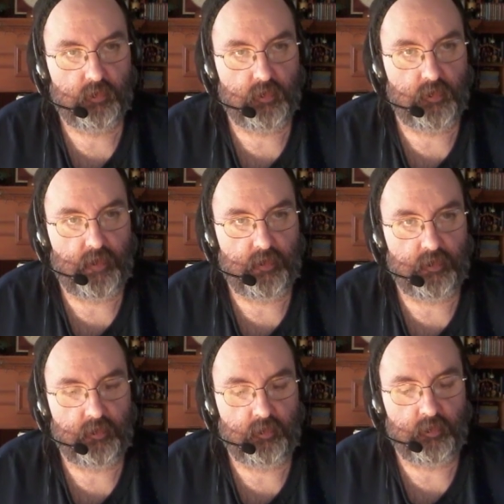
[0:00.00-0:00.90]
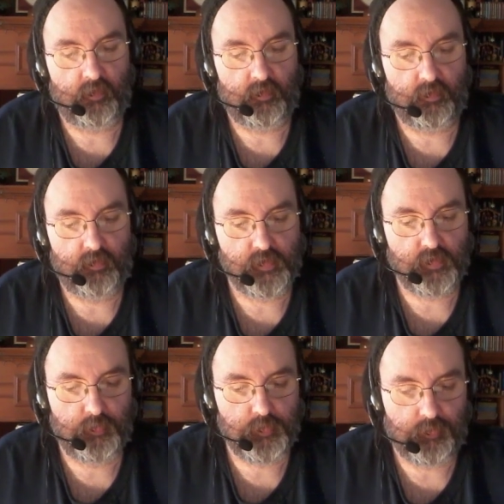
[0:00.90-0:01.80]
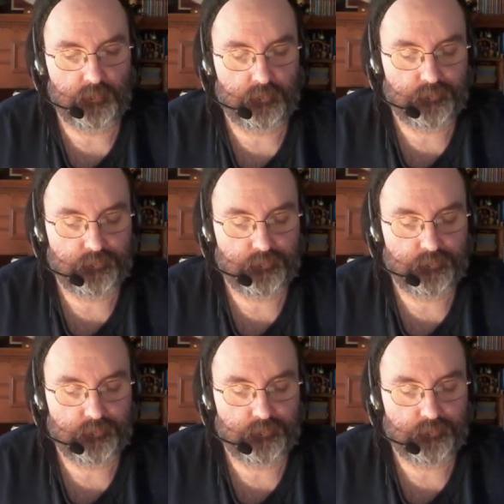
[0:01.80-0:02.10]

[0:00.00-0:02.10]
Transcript: to that in the description.